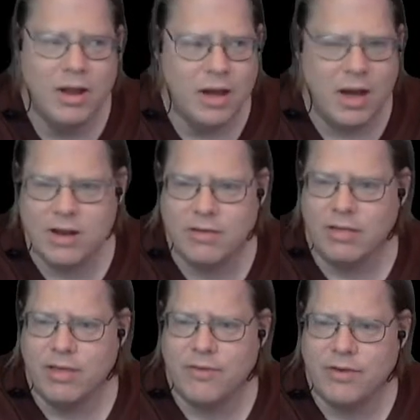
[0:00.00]
on a
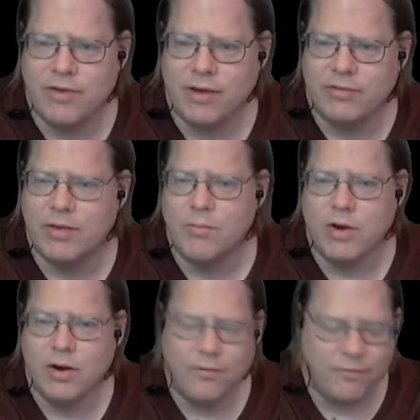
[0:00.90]
delivery truck
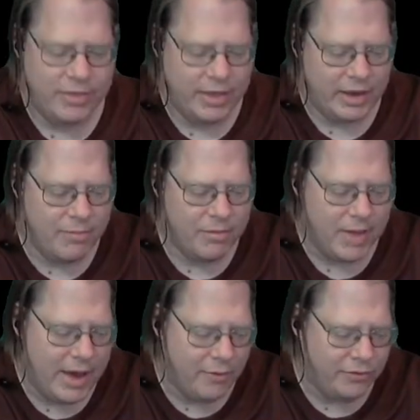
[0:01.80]
somewhere. Hopefully they come to my
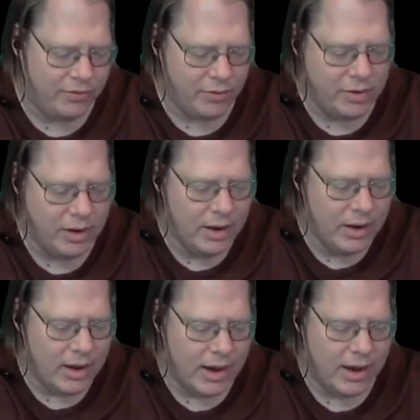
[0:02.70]
house soon.
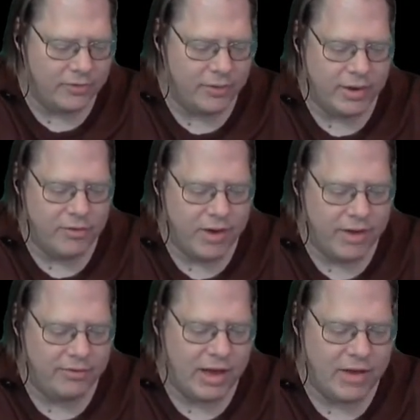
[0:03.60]
So I can try
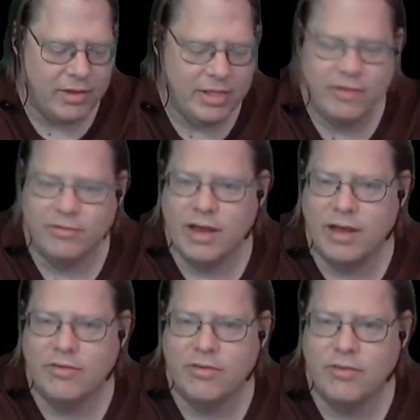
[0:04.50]
soldering these
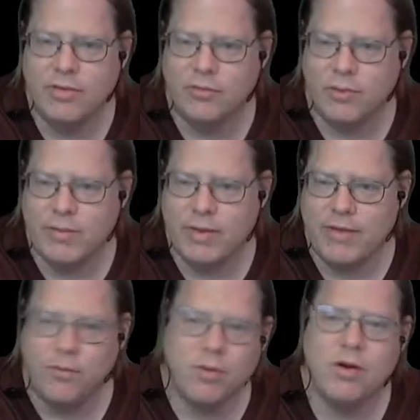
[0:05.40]
onto the 20 by
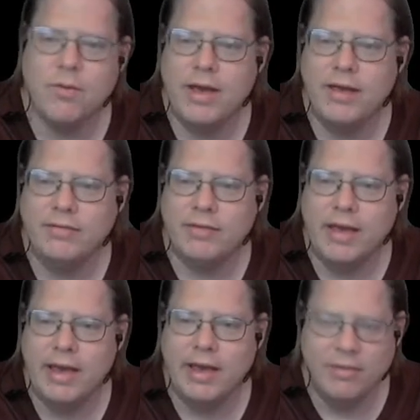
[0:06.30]
4 arrays
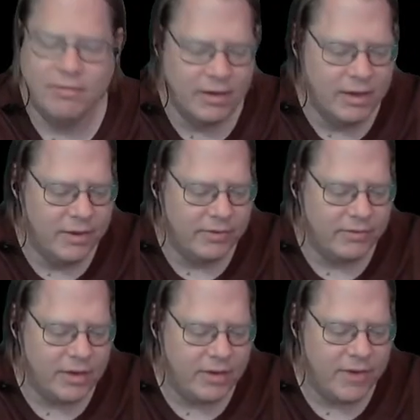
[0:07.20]
and
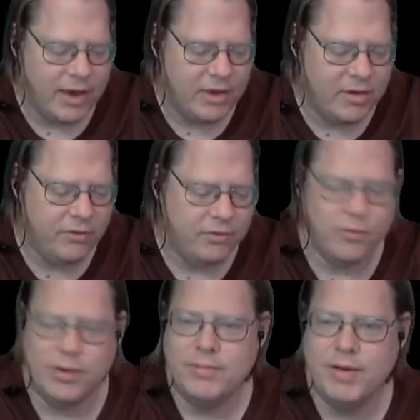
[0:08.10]
see if I can use a
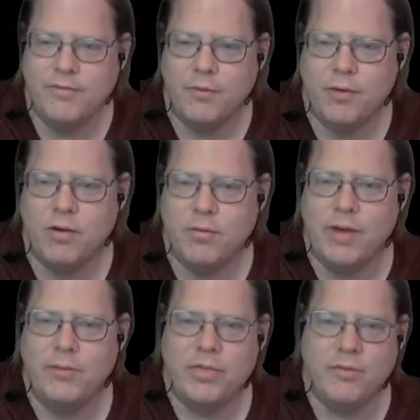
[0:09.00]
20 by 4 array
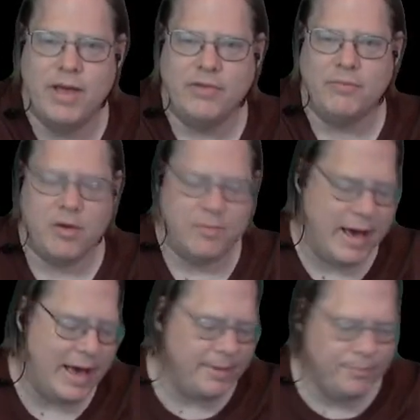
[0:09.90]
with the Raspberry Pi